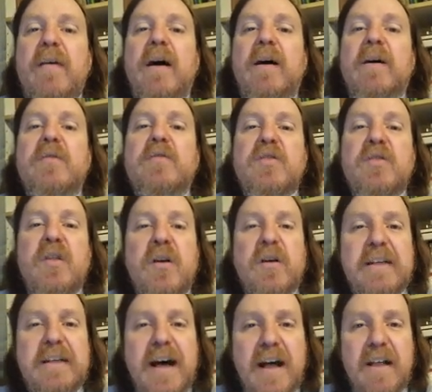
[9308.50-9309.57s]
started
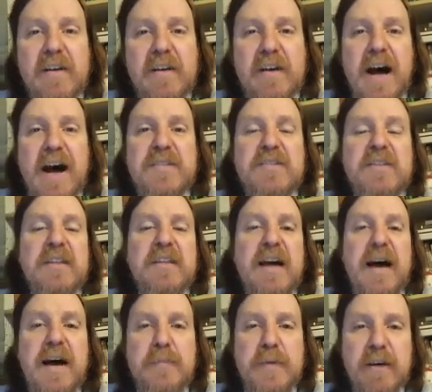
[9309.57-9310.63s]
colonizing the
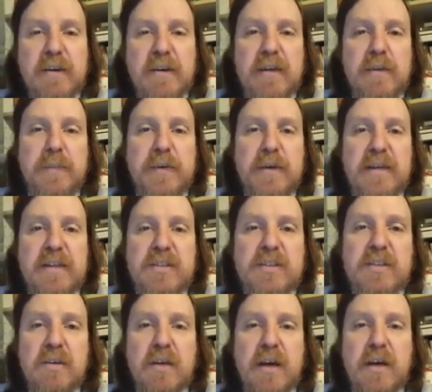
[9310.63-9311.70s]
Iberian
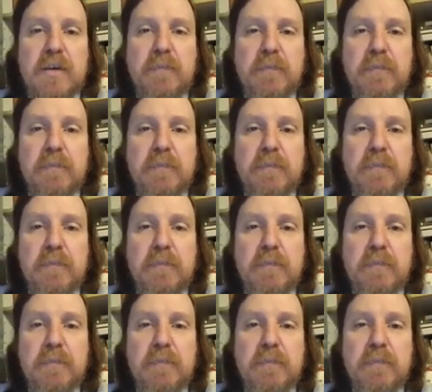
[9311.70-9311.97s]
Peninsula,